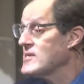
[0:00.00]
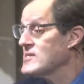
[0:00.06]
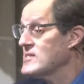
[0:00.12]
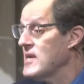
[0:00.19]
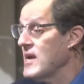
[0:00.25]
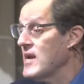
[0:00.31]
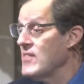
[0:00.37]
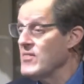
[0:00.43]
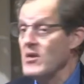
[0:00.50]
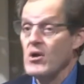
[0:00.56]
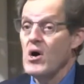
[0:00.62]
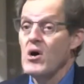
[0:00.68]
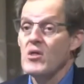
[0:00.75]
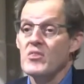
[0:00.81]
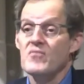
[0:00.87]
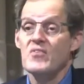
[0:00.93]
saying that
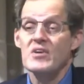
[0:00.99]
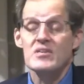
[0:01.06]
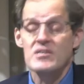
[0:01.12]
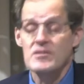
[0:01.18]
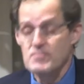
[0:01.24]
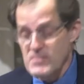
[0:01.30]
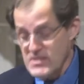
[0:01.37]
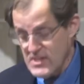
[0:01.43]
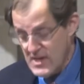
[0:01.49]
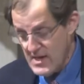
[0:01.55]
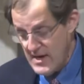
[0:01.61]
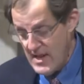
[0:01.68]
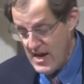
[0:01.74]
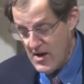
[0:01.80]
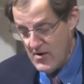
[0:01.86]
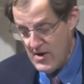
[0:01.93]
all the victims can
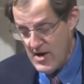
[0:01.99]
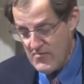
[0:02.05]
now